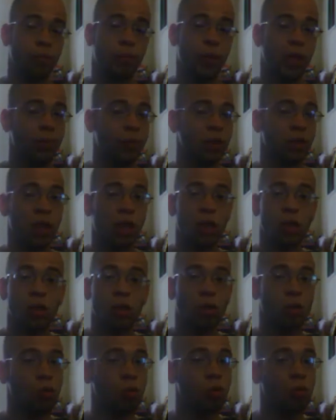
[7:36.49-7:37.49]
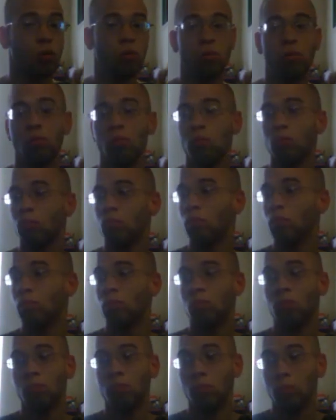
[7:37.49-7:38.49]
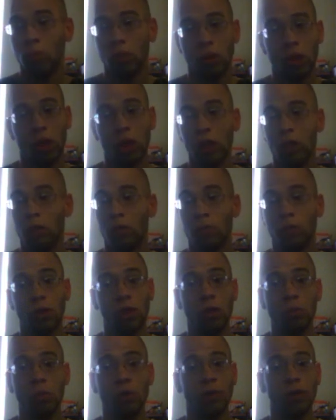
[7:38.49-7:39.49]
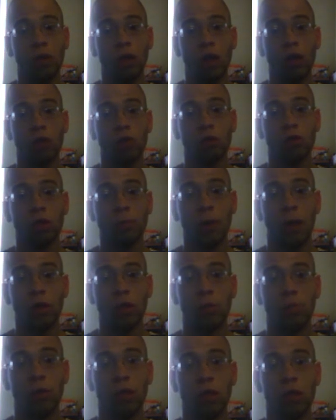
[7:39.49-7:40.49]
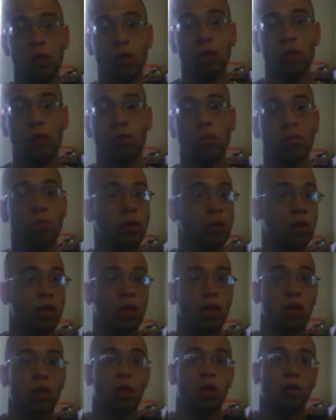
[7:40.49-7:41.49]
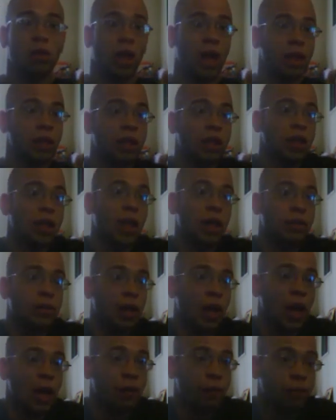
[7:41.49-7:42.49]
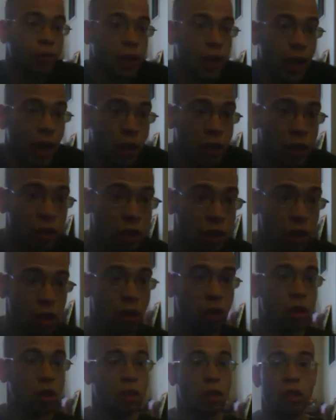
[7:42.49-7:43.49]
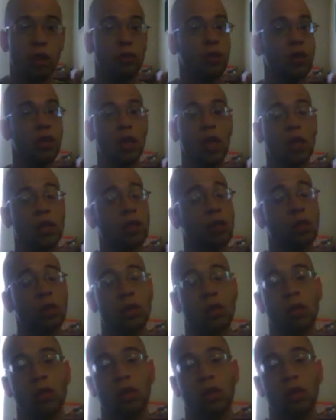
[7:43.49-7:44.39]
PB's getting old. She's moving on to her responsibilities. She doesn't have time for that. She really doesn't.